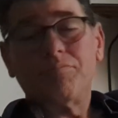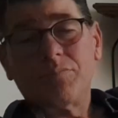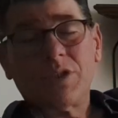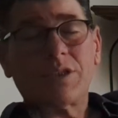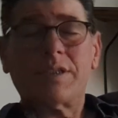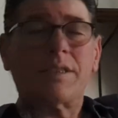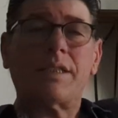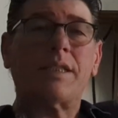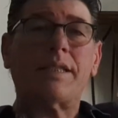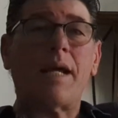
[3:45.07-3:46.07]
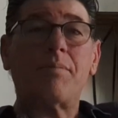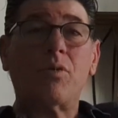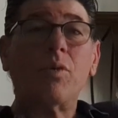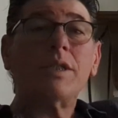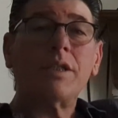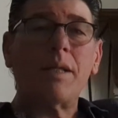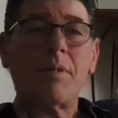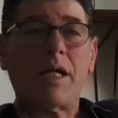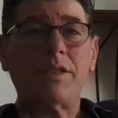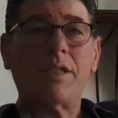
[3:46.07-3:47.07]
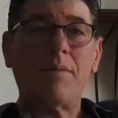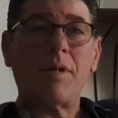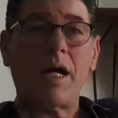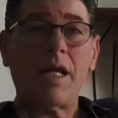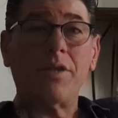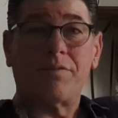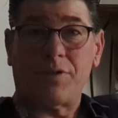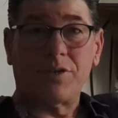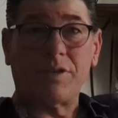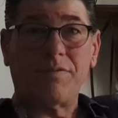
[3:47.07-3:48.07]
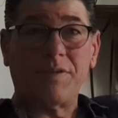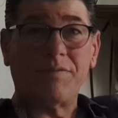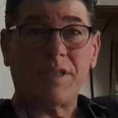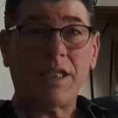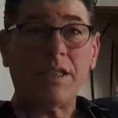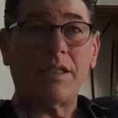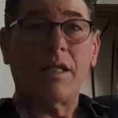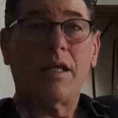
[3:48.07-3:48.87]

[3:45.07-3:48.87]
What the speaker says: Just as an example, when do they buy? Do they buy on the 1st and 15th?